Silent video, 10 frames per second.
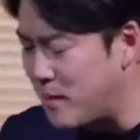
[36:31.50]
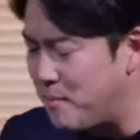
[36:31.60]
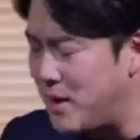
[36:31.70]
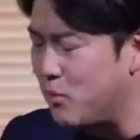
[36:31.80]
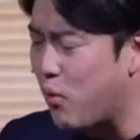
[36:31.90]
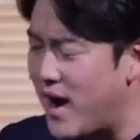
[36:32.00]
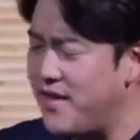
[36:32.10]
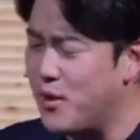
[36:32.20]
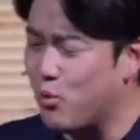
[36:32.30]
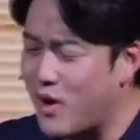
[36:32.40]
might be right in
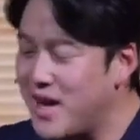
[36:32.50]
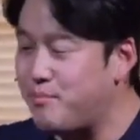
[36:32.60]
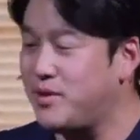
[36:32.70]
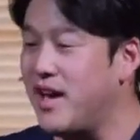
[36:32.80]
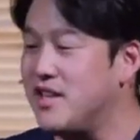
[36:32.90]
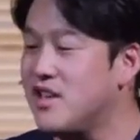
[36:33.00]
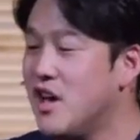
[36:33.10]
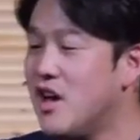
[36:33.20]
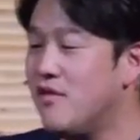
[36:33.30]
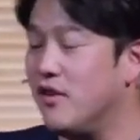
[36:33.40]
the right place
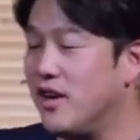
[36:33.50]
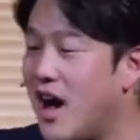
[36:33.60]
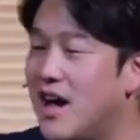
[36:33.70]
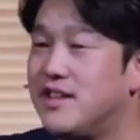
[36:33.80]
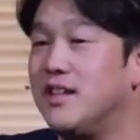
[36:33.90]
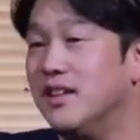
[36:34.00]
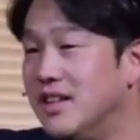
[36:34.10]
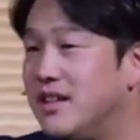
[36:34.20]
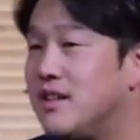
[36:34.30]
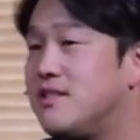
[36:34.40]
for God to
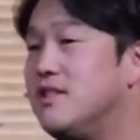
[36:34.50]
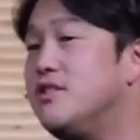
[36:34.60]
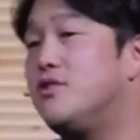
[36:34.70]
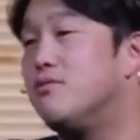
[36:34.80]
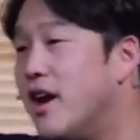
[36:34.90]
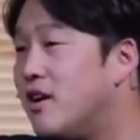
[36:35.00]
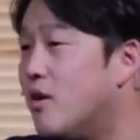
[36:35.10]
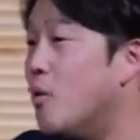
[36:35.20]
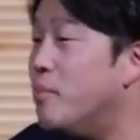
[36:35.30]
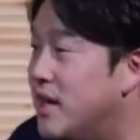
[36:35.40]
lead us into greater
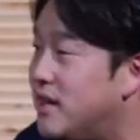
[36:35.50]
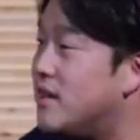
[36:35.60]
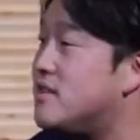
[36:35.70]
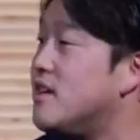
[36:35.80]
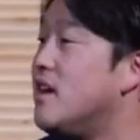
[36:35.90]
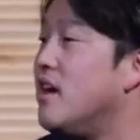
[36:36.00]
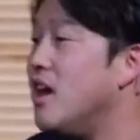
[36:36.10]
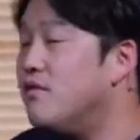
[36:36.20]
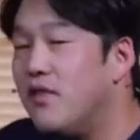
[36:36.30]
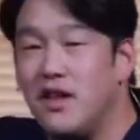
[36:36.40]
obedience
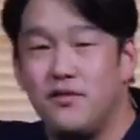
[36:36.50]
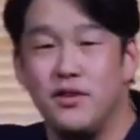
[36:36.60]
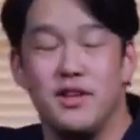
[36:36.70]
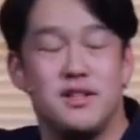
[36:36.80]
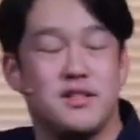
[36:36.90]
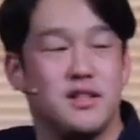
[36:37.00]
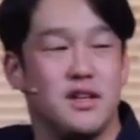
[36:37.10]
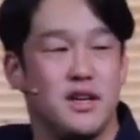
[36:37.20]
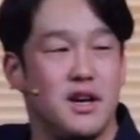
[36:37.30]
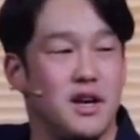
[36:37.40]
and faithfulness
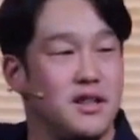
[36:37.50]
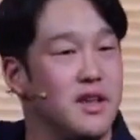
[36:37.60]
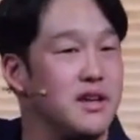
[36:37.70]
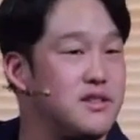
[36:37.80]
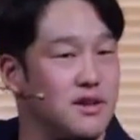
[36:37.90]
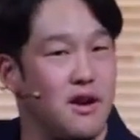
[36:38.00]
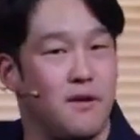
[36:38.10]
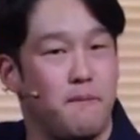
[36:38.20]
next year.